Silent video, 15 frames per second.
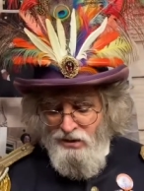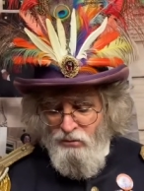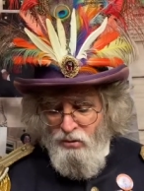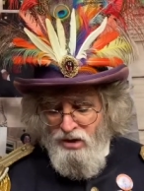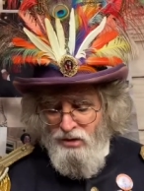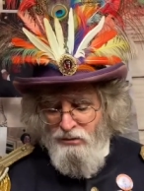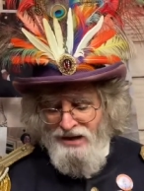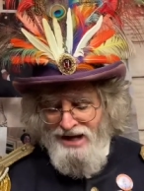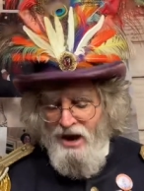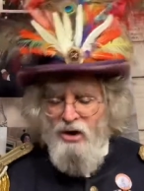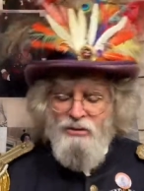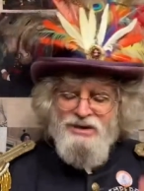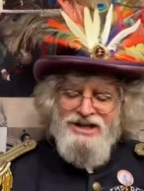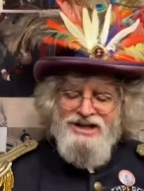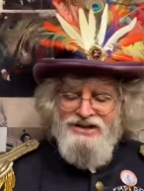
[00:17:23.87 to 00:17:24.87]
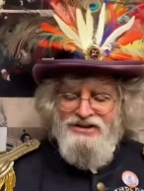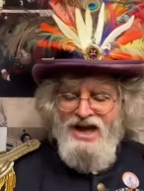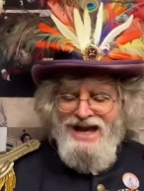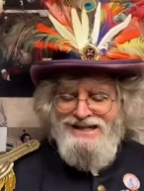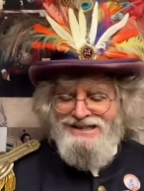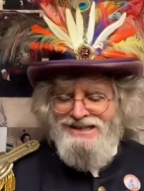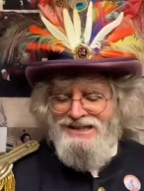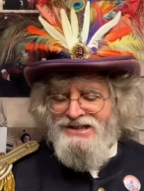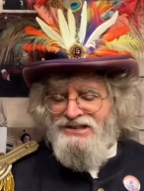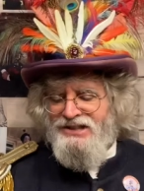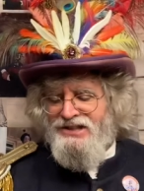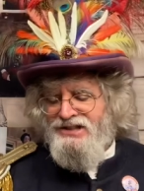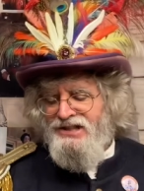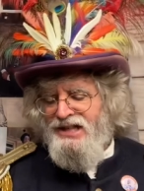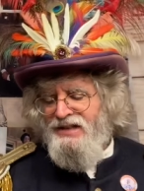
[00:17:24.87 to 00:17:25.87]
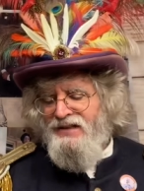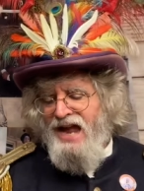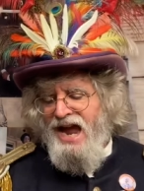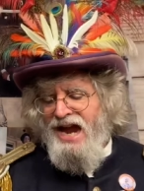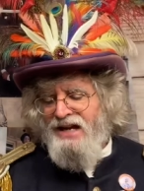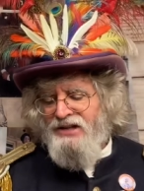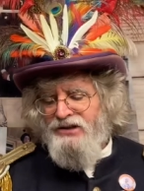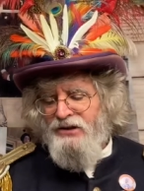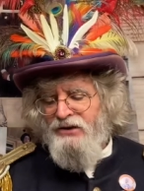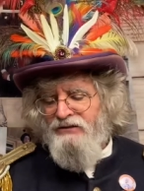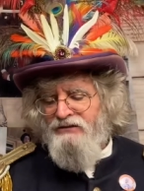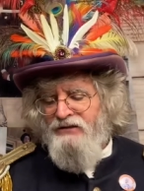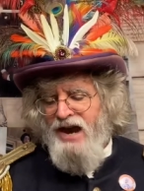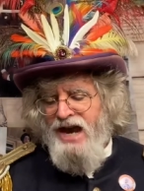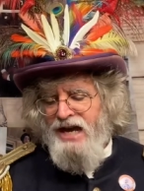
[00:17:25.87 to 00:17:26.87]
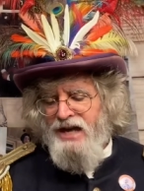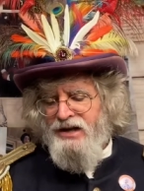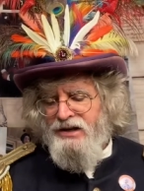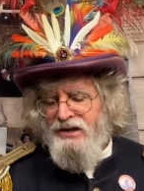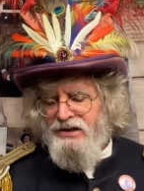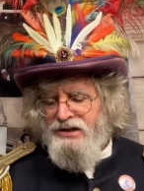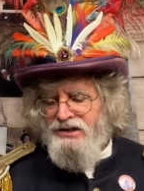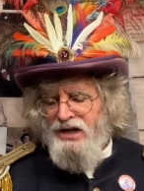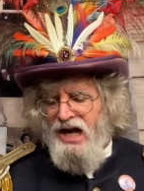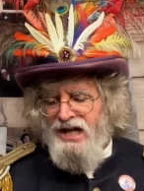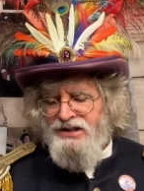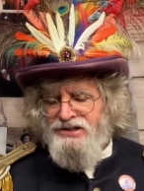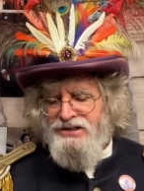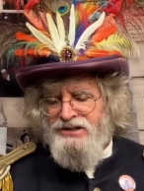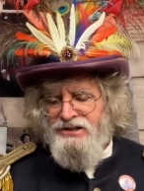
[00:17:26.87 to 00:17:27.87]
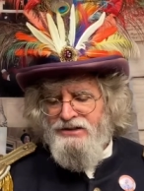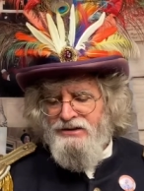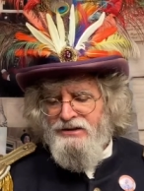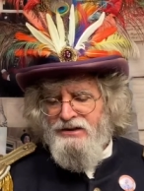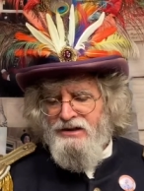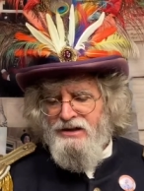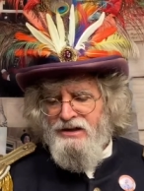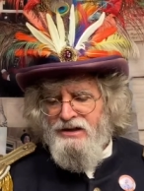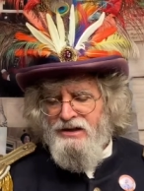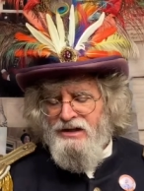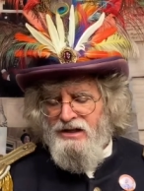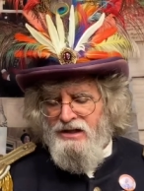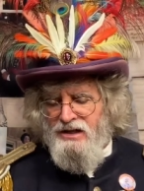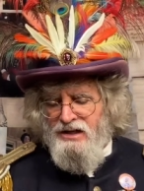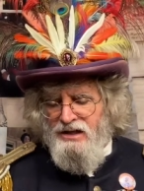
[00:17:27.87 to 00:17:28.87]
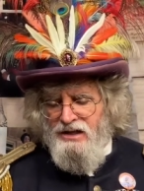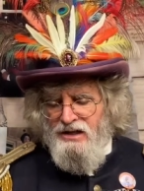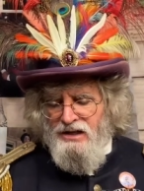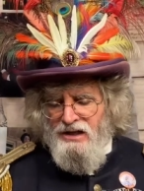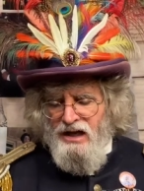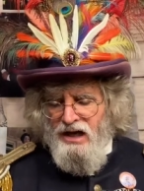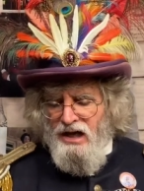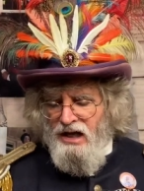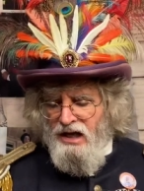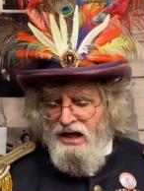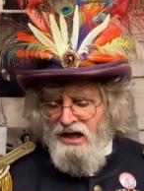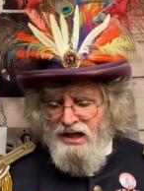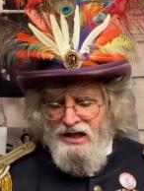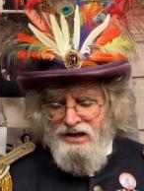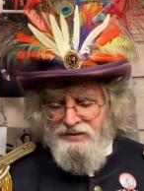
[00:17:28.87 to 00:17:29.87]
were we? Oh, 1916, the actor Van Johnson. Uh,